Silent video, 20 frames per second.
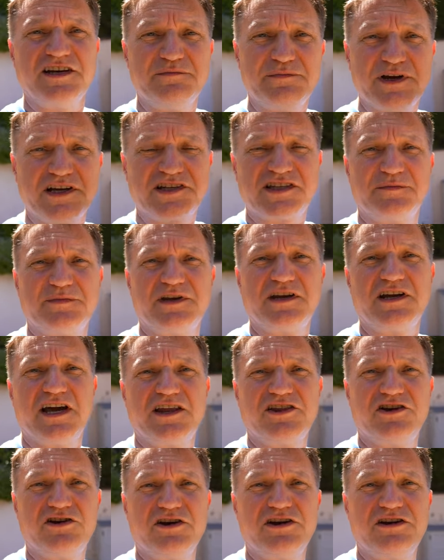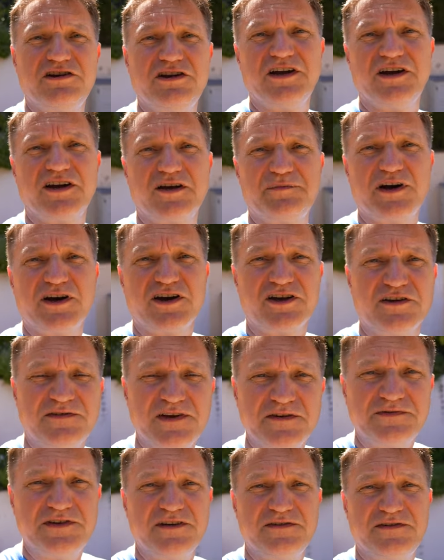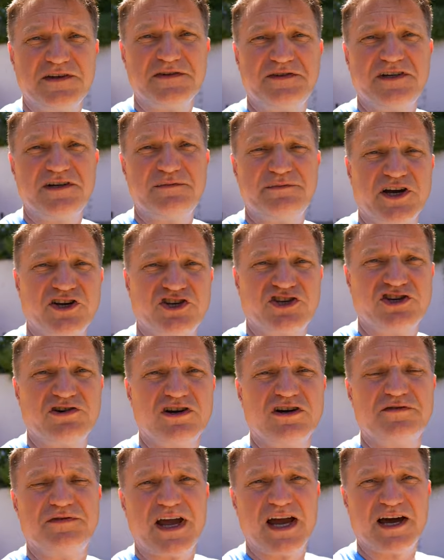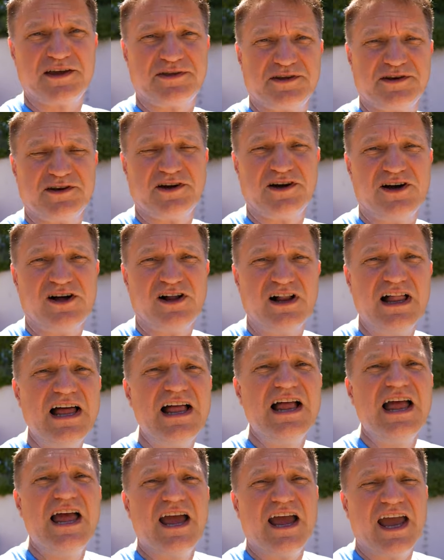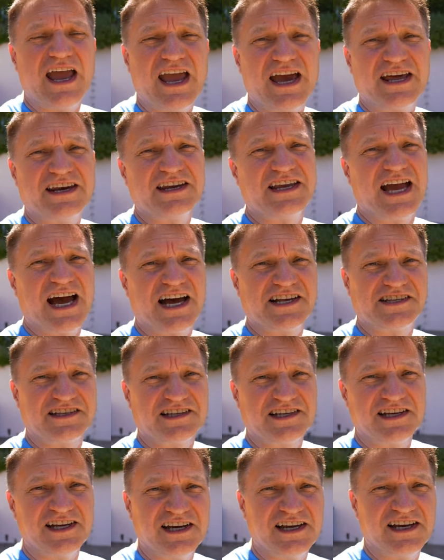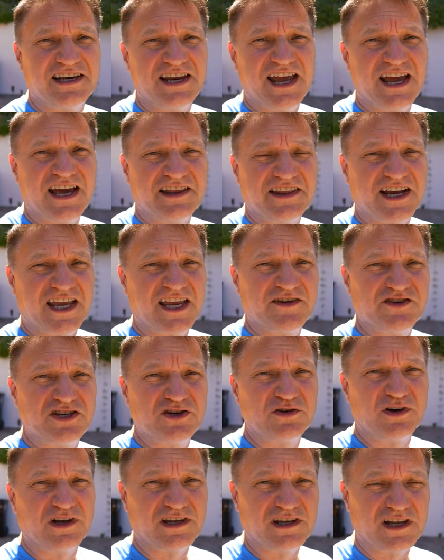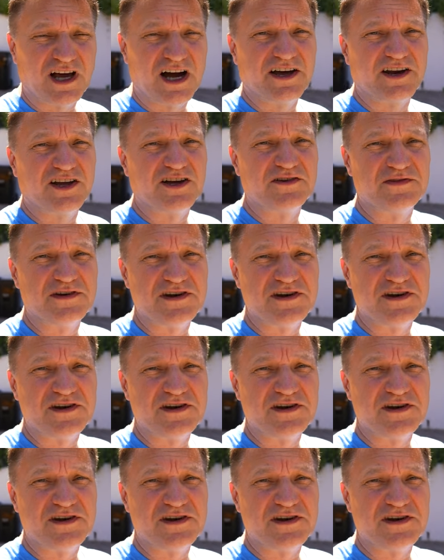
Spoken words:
You mix them together and you get about a 50-50 mixture of ethanol and gasoline. And that gives you a lot of